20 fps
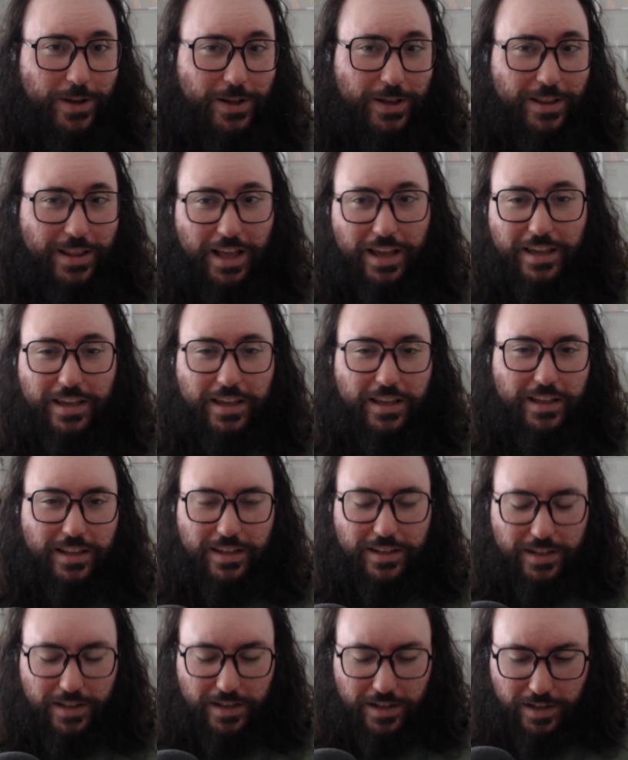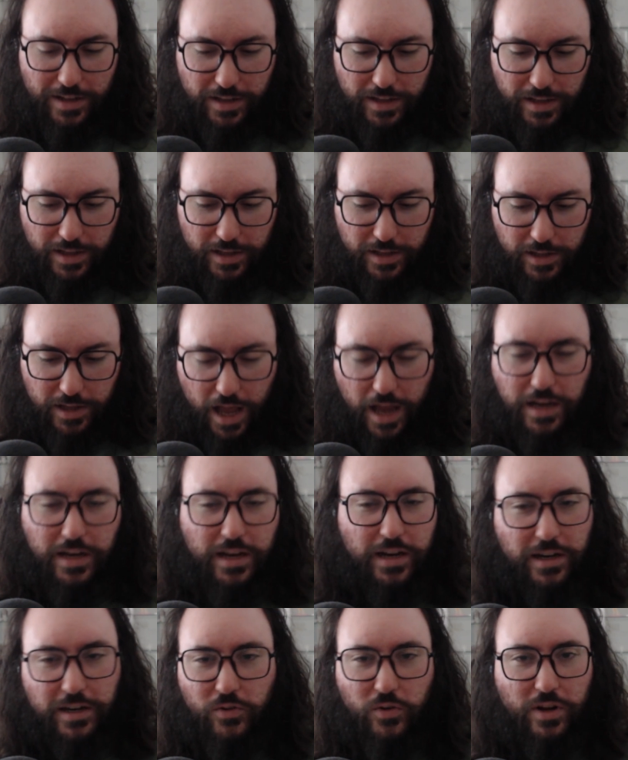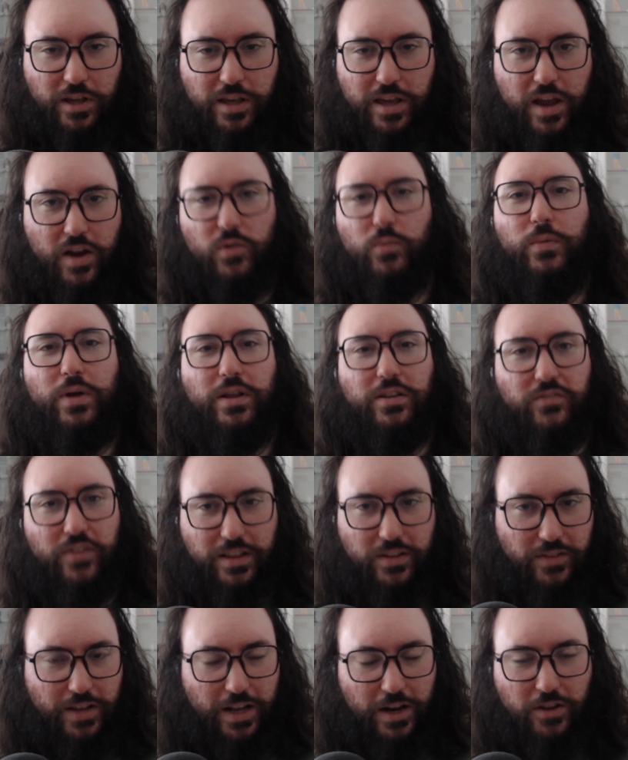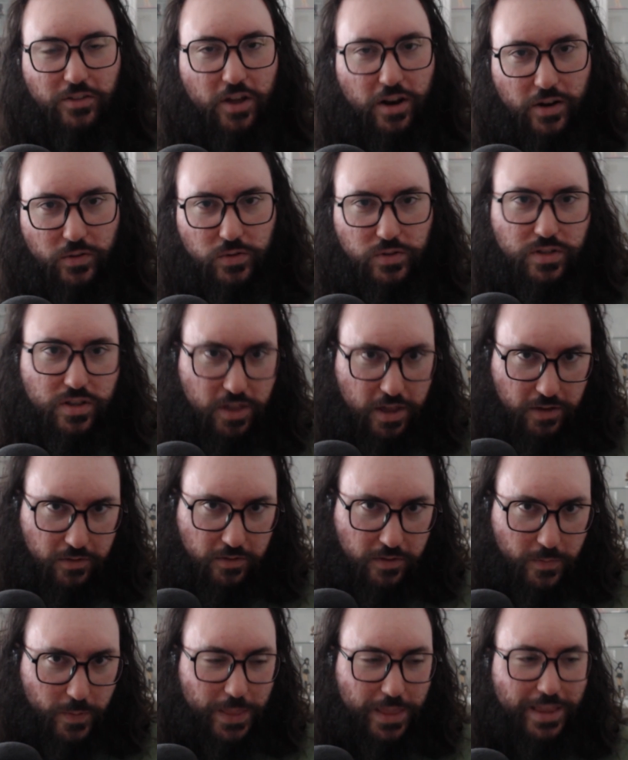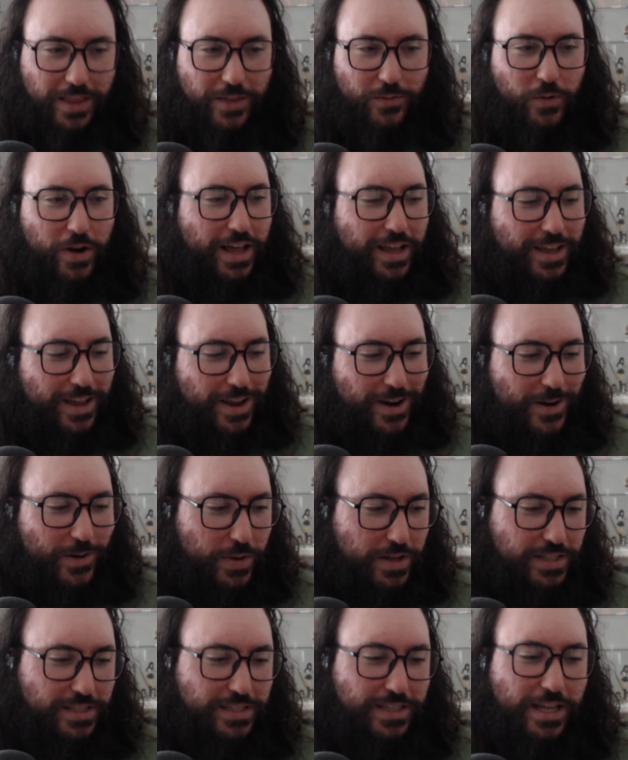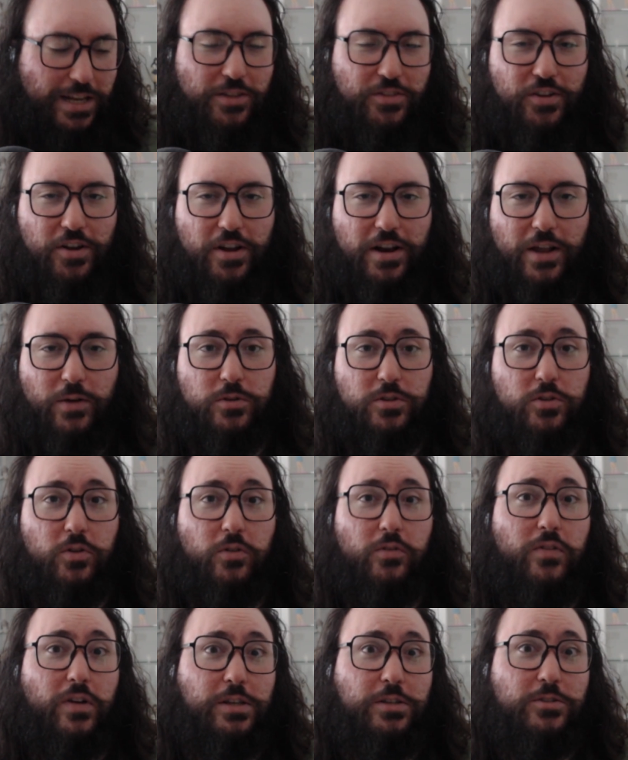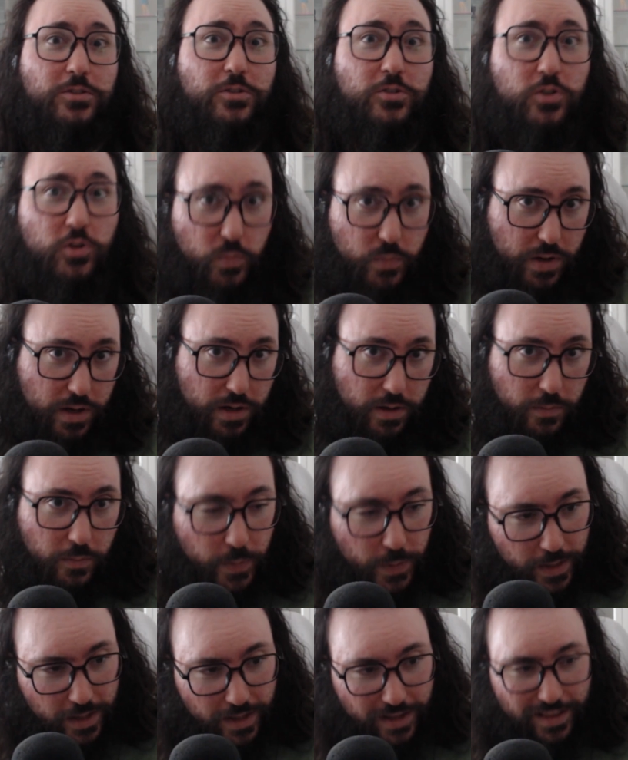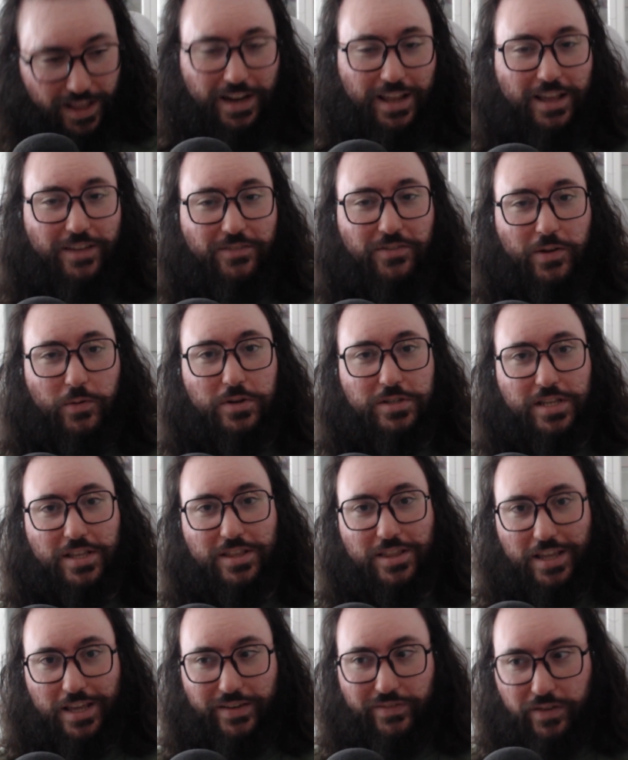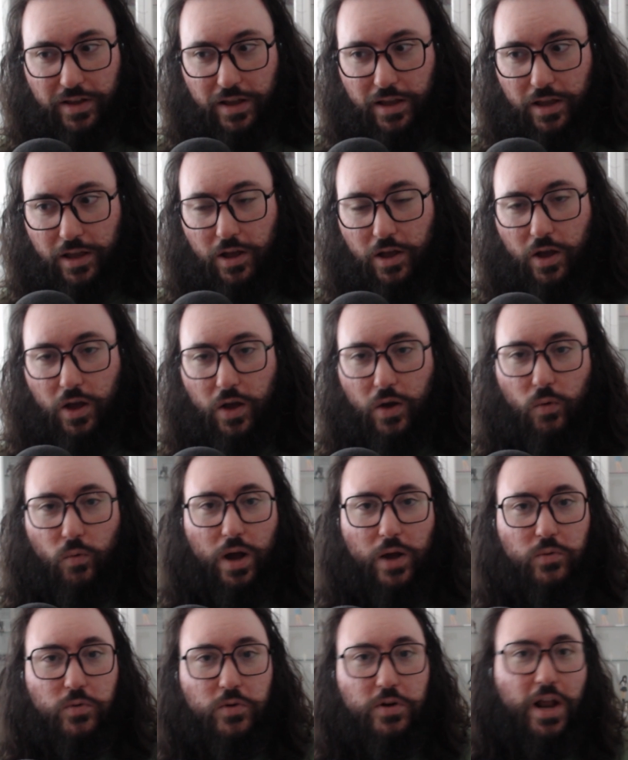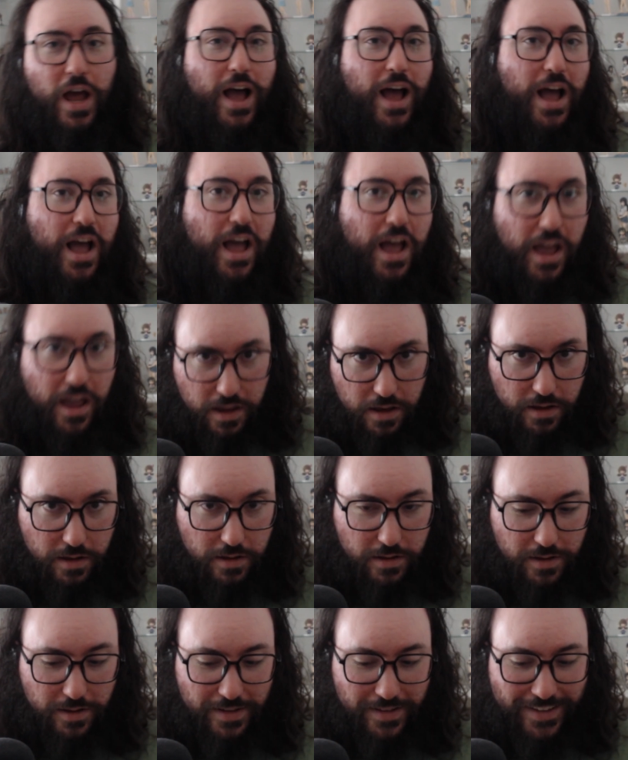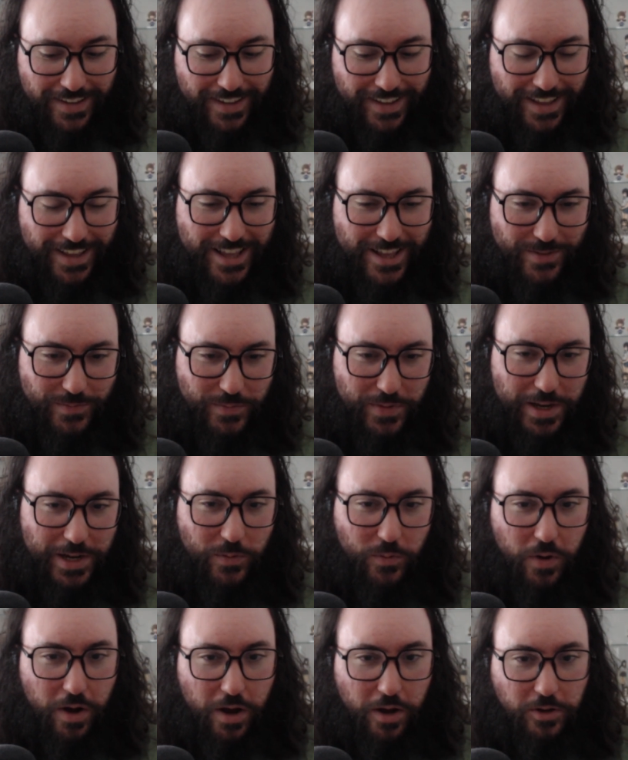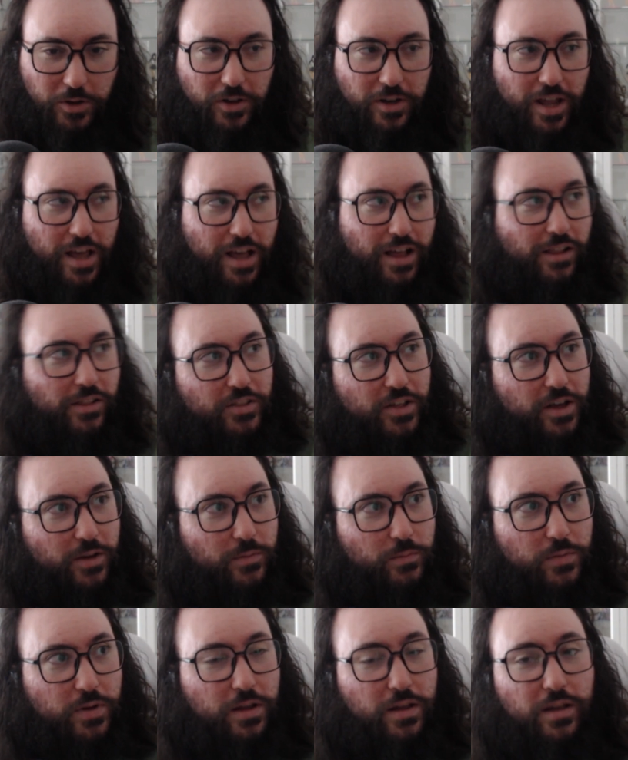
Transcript: like, I didn't really care about the fact that I thought I was a thief. What I cared about is that I thought I was so fucking stupid that if I was a thief, why would I be the one to tell them,